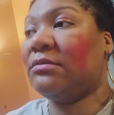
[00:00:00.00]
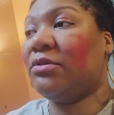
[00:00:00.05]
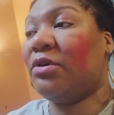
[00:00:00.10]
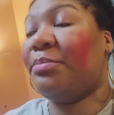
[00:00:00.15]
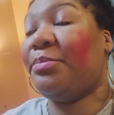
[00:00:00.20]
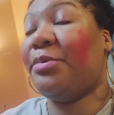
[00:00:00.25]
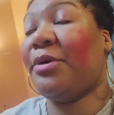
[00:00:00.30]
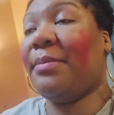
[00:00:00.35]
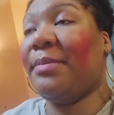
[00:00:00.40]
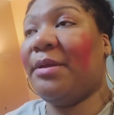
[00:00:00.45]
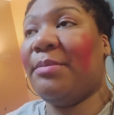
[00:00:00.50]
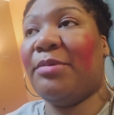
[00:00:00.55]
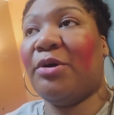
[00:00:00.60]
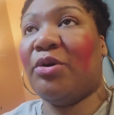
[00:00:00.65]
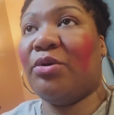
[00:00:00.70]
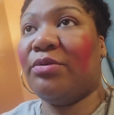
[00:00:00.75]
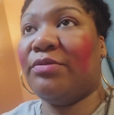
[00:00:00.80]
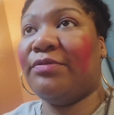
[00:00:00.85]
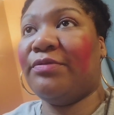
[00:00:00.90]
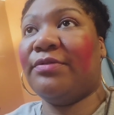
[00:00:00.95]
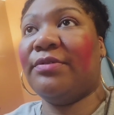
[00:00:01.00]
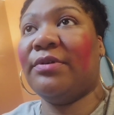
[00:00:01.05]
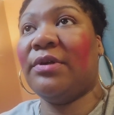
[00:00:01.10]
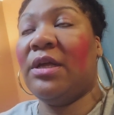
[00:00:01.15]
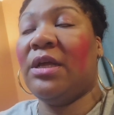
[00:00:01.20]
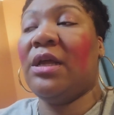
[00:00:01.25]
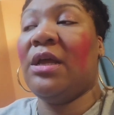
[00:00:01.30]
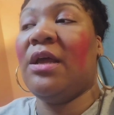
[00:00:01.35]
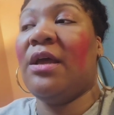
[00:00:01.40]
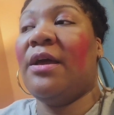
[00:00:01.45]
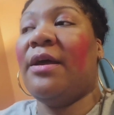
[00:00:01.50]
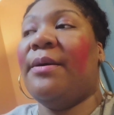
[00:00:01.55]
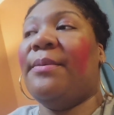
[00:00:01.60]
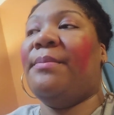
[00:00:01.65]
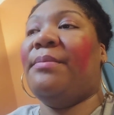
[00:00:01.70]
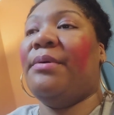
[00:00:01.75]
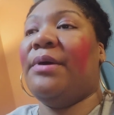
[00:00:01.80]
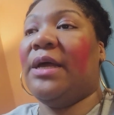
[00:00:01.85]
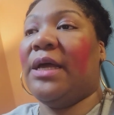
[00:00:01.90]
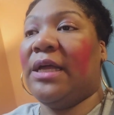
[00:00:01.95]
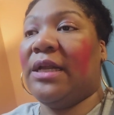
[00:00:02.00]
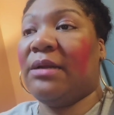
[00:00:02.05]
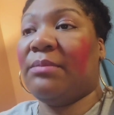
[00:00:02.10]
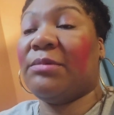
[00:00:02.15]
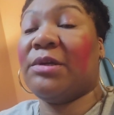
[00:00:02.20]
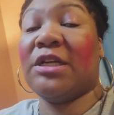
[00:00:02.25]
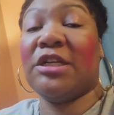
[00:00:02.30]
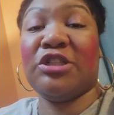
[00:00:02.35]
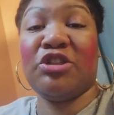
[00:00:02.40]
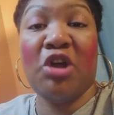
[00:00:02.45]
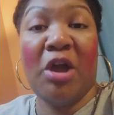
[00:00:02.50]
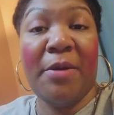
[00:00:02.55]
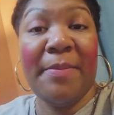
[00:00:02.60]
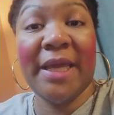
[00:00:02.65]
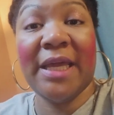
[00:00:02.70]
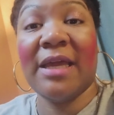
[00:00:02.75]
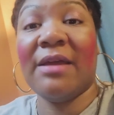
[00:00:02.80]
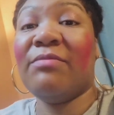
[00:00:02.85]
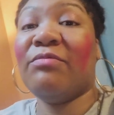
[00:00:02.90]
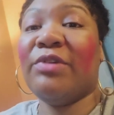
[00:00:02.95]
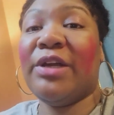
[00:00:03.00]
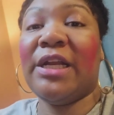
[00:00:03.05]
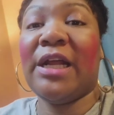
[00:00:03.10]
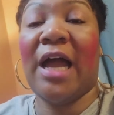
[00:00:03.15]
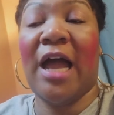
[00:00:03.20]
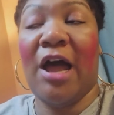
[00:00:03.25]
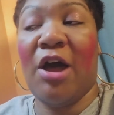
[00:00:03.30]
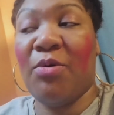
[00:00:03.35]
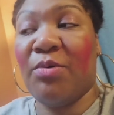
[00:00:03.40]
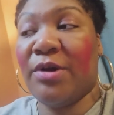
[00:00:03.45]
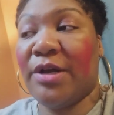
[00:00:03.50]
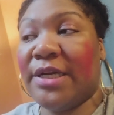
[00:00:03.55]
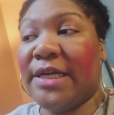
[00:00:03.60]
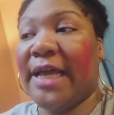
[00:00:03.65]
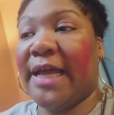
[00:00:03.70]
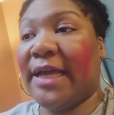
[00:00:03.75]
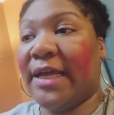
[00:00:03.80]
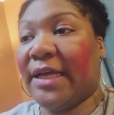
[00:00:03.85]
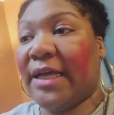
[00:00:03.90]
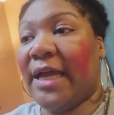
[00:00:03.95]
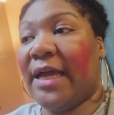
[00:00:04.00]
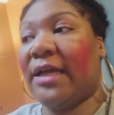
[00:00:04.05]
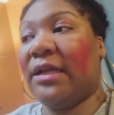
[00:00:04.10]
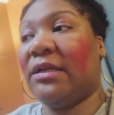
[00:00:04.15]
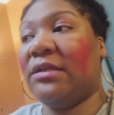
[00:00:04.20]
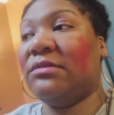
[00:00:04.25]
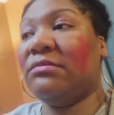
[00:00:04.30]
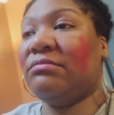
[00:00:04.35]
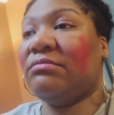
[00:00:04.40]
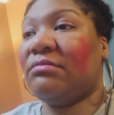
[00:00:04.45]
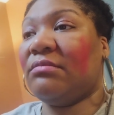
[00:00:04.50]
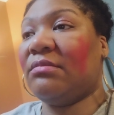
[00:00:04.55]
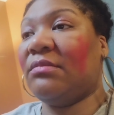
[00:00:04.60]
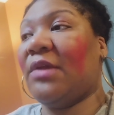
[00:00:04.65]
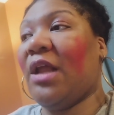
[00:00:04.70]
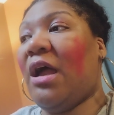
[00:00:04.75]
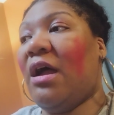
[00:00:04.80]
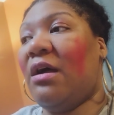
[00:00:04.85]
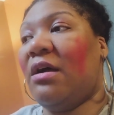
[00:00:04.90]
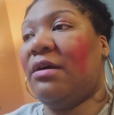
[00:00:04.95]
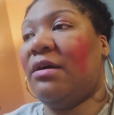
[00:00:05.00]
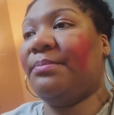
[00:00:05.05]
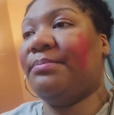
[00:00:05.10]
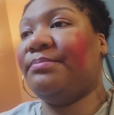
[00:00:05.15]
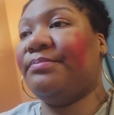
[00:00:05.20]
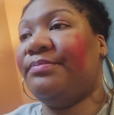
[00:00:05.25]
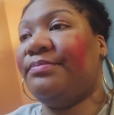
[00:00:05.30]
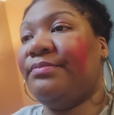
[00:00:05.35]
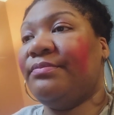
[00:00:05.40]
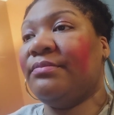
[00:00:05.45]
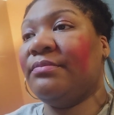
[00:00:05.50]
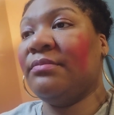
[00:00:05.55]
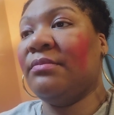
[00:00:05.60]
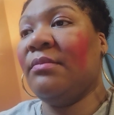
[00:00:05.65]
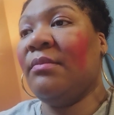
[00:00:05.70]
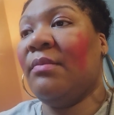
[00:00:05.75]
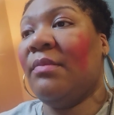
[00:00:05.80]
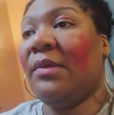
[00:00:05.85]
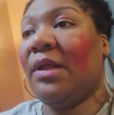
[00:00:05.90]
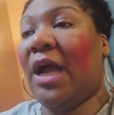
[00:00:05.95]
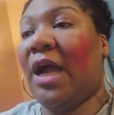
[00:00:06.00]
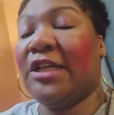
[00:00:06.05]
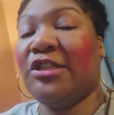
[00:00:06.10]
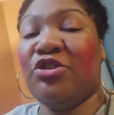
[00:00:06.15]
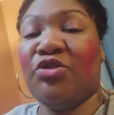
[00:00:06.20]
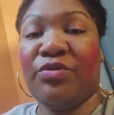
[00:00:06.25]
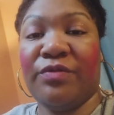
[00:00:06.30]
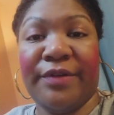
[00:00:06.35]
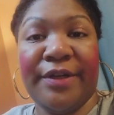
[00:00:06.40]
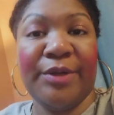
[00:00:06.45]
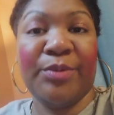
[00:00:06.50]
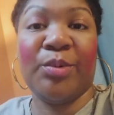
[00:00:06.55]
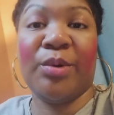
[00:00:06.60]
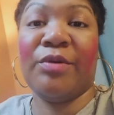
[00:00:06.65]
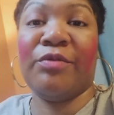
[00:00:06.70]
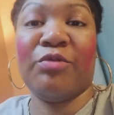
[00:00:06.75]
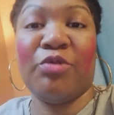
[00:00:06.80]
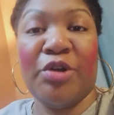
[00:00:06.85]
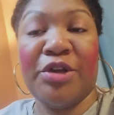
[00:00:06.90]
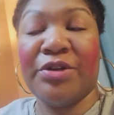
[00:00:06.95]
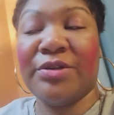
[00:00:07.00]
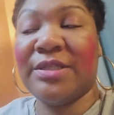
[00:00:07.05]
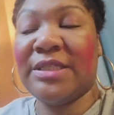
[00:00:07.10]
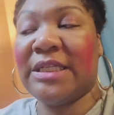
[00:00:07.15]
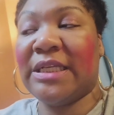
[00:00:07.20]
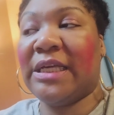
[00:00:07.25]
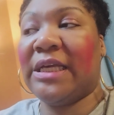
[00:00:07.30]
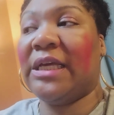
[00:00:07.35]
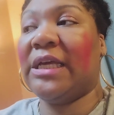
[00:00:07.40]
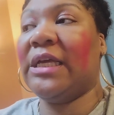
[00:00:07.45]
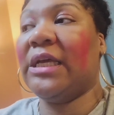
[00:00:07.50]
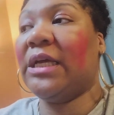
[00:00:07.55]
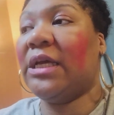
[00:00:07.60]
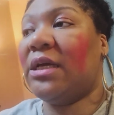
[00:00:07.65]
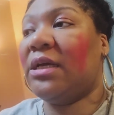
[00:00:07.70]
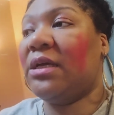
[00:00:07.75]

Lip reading: or probably both, But I'm gonna start making him read an hour a day again. I do read with royalty.